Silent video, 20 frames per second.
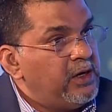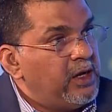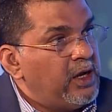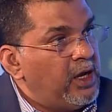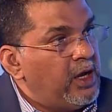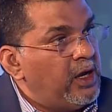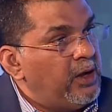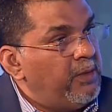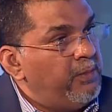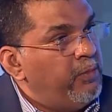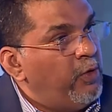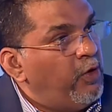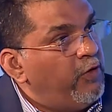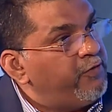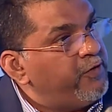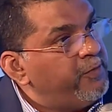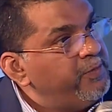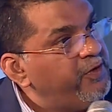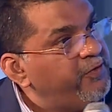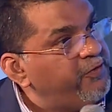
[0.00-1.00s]
uh, more
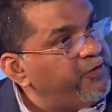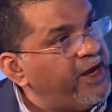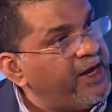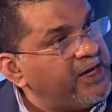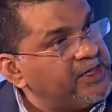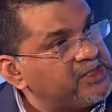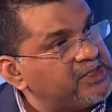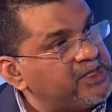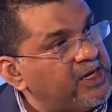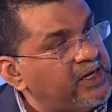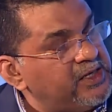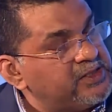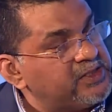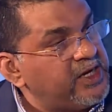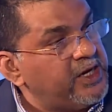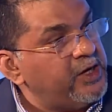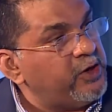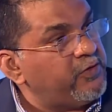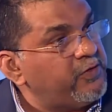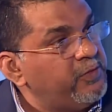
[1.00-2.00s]
from the fact, st
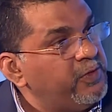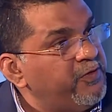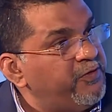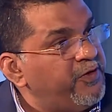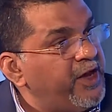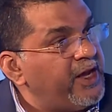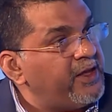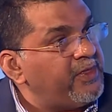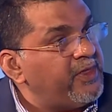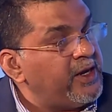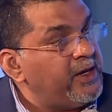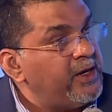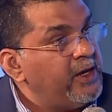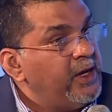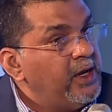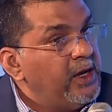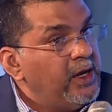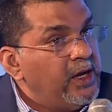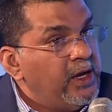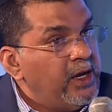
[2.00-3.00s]
stand out from the fact that
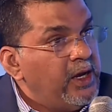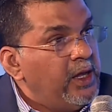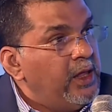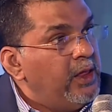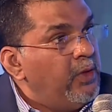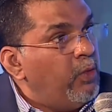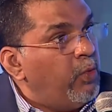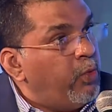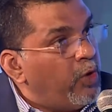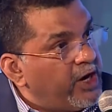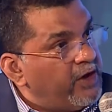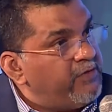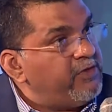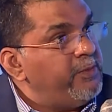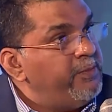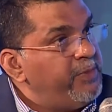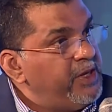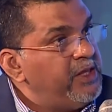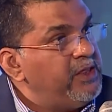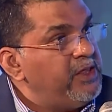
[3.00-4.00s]
whatever
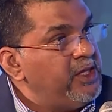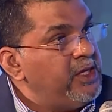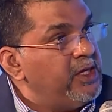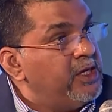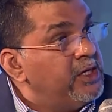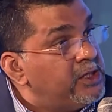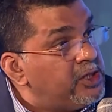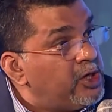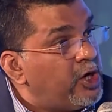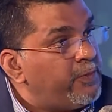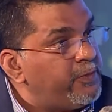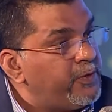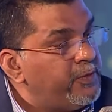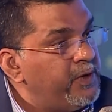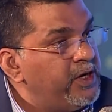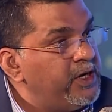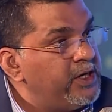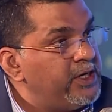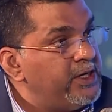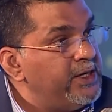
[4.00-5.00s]
be the
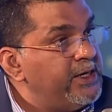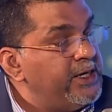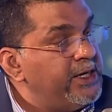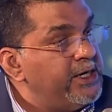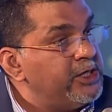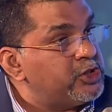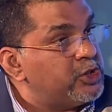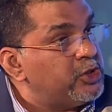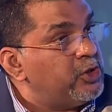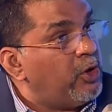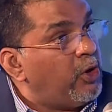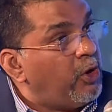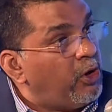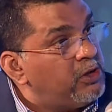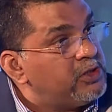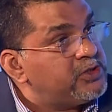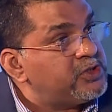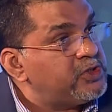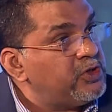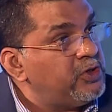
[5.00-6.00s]
interoperability, it should
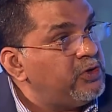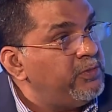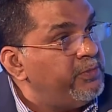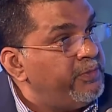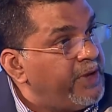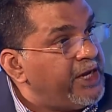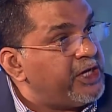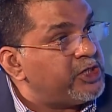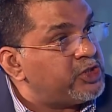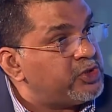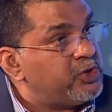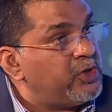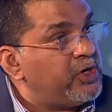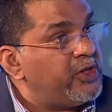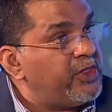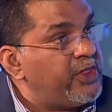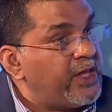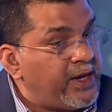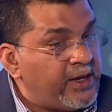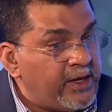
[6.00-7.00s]
also make
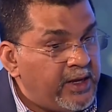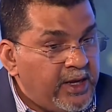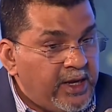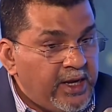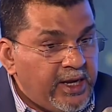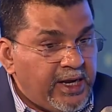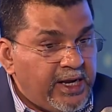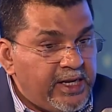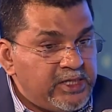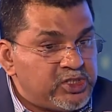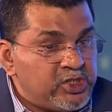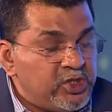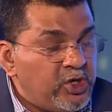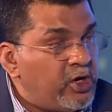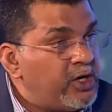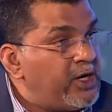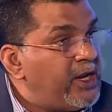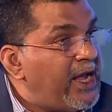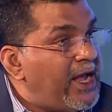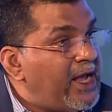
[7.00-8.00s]
sure that it's
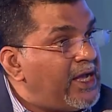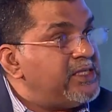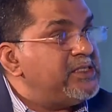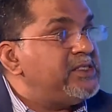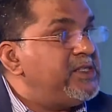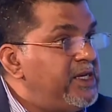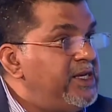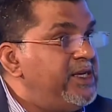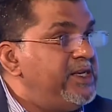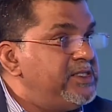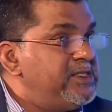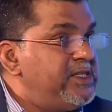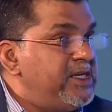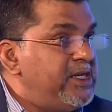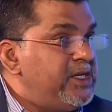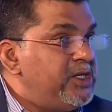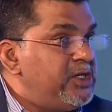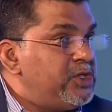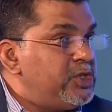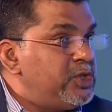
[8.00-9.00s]
not as
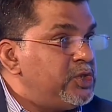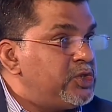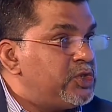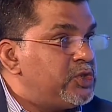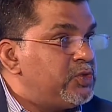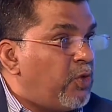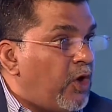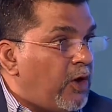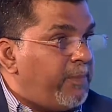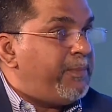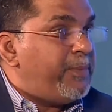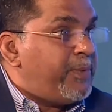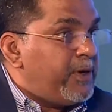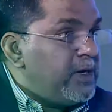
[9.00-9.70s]
easy to swap